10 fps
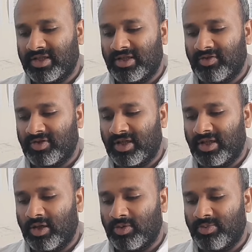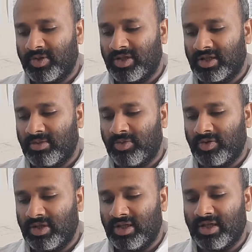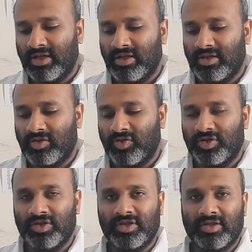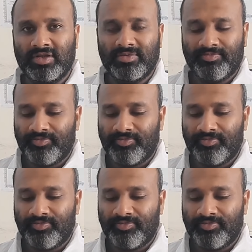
cells and helps protect the body and cushions it.